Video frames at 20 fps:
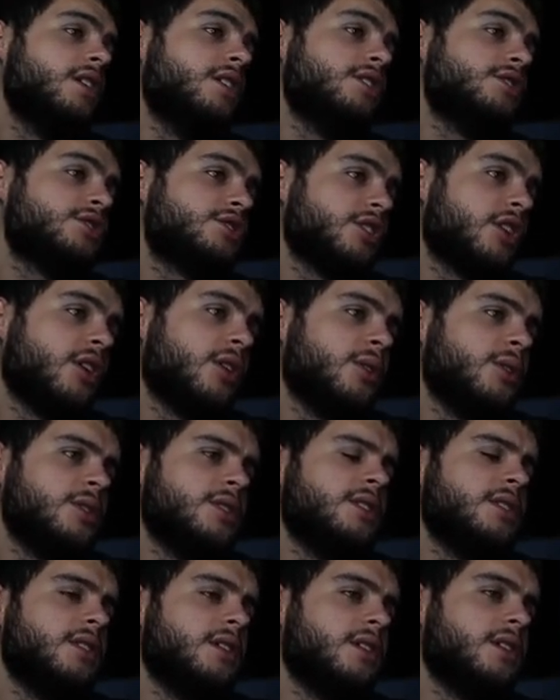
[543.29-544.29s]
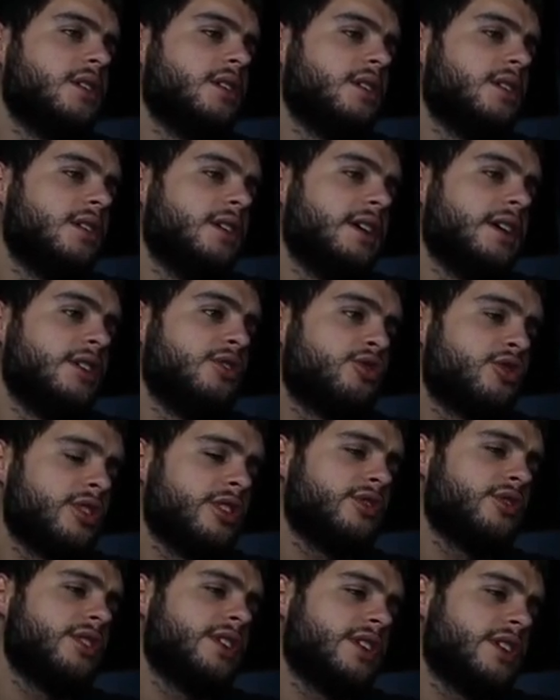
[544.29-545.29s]
So really,
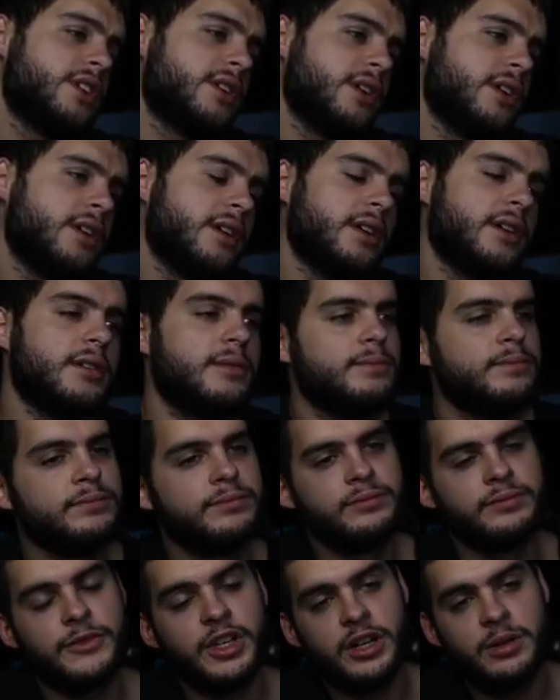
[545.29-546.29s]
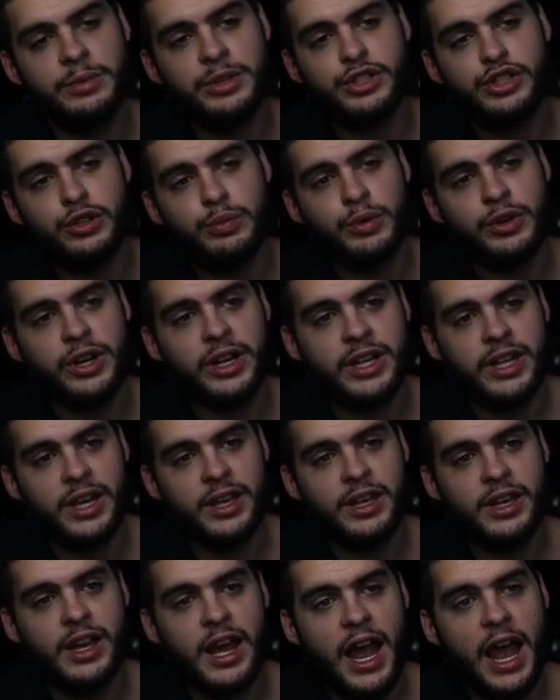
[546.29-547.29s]
really good Gonna be super good at
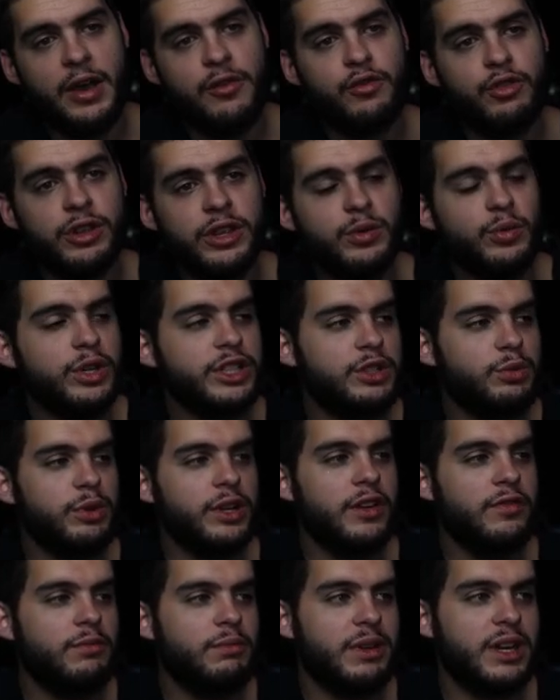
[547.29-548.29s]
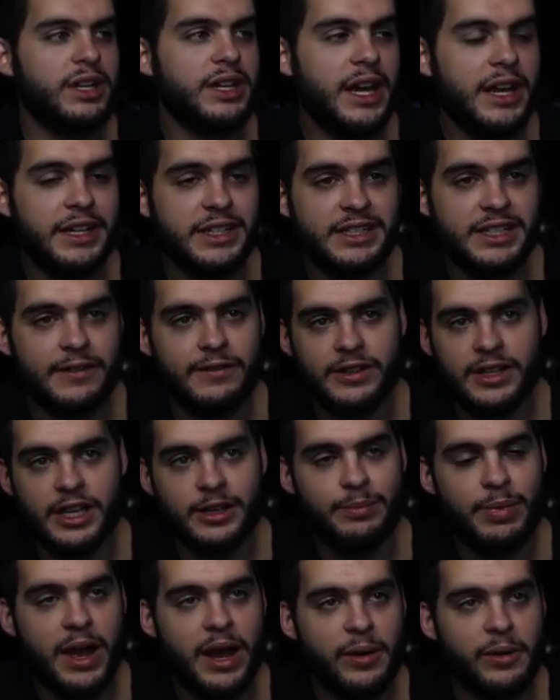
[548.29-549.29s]
kicking. I really wish they would have given him like a 97 kick
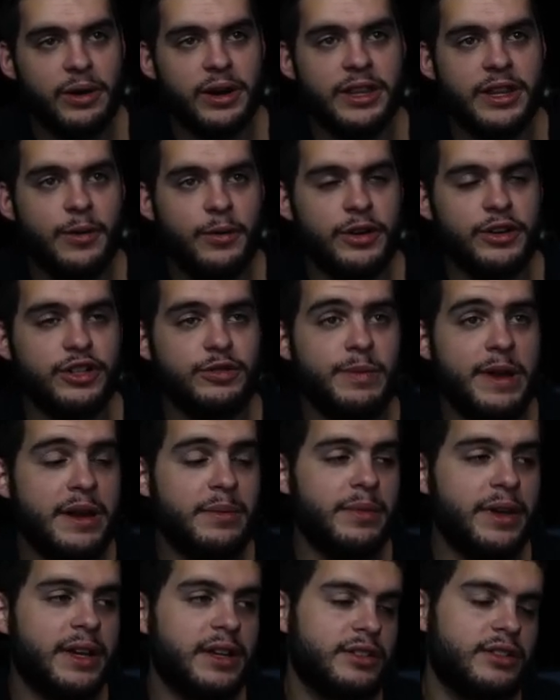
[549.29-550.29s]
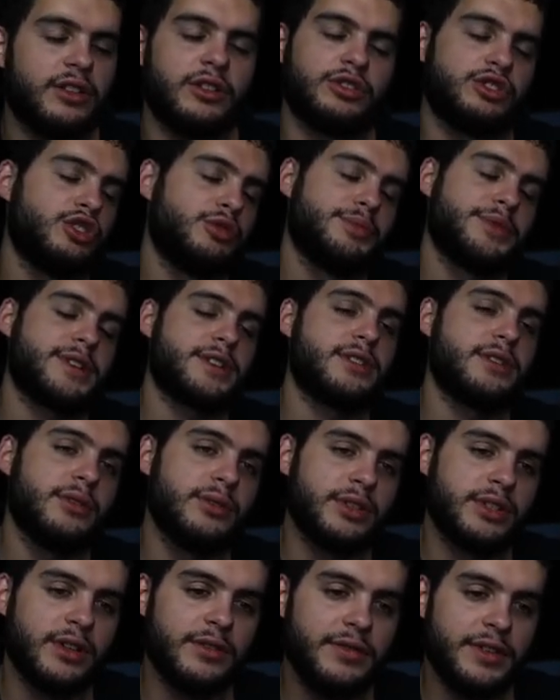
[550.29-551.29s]
power and that would have just made him like, you know, super
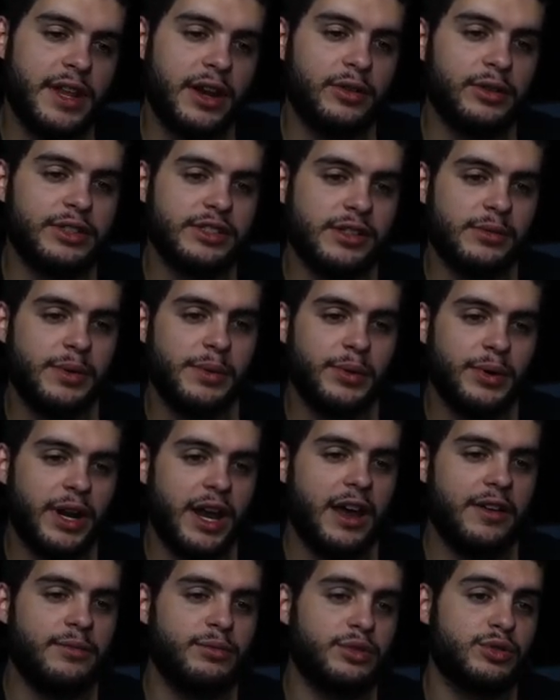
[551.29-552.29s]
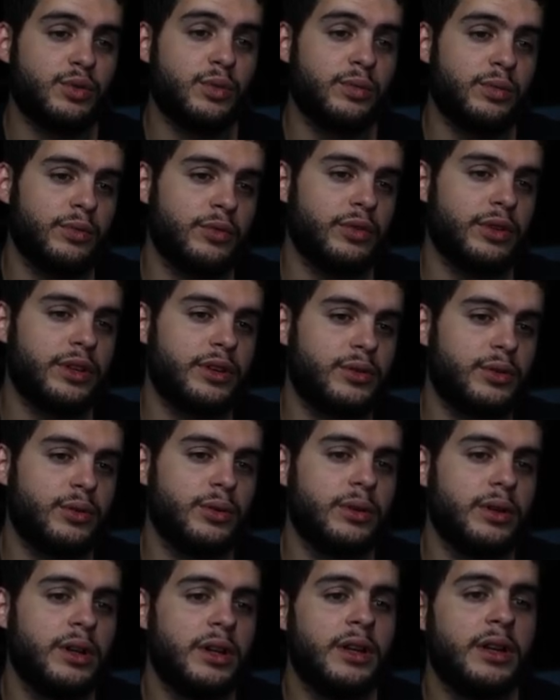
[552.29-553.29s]
exclusive and then only some people could have him, which would have been really cool.